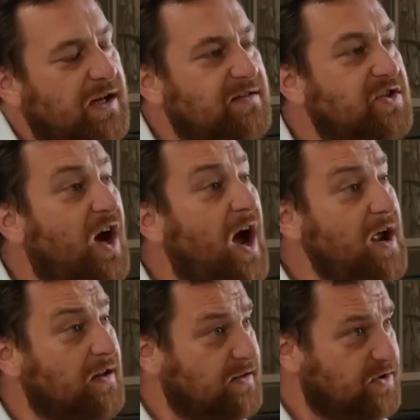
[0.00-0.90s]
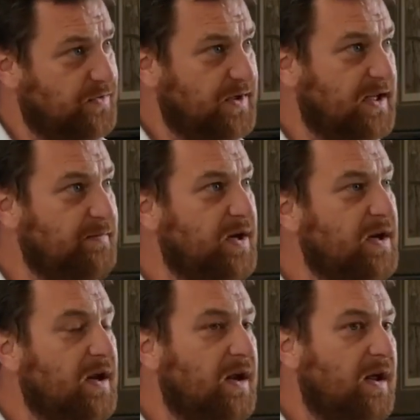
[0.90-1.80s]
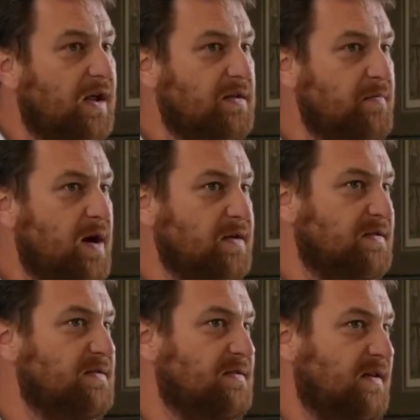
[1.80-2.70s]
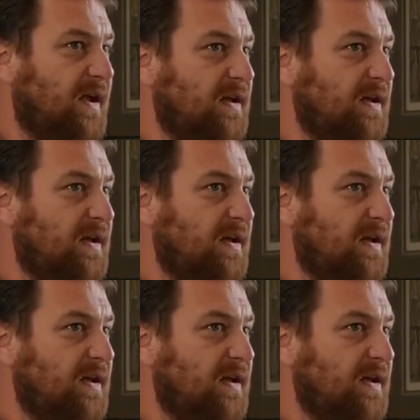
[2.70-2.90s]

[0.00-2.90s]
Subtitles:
It's childish, really, but the masses,